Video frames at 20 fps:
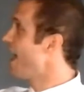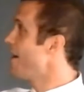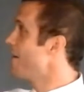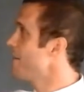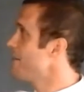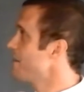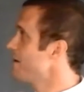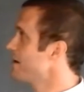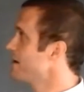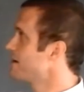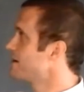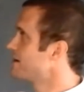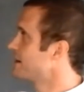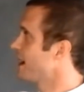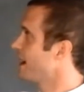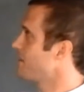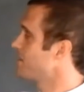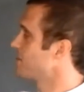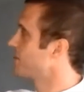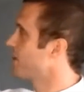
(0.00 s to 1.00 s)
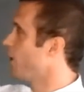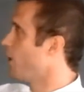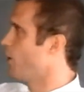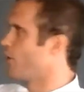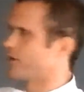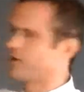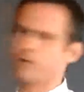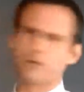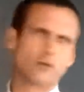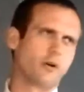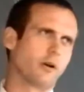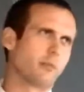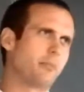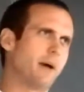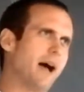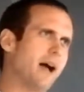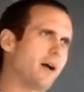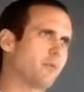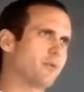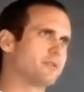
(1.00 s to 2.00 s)
M times v. Oh, you're going
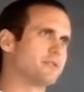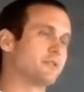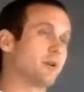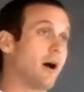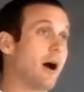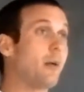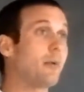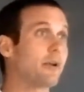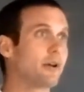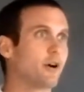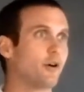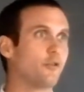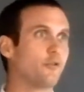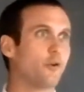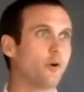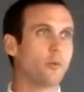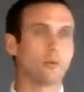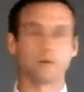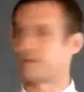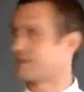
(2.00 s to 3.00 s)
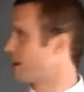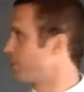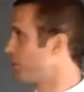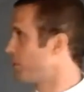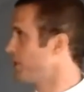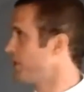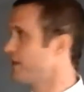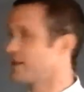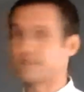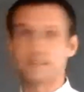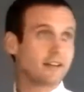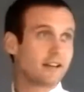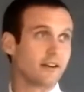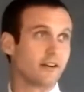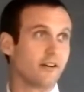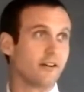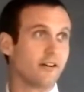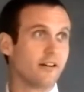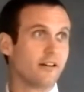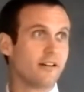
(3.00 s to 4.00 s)
backwards though. I want to go forwards. I put this in
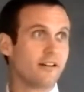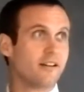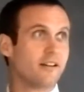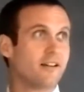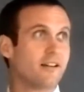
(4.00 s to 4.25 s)
here.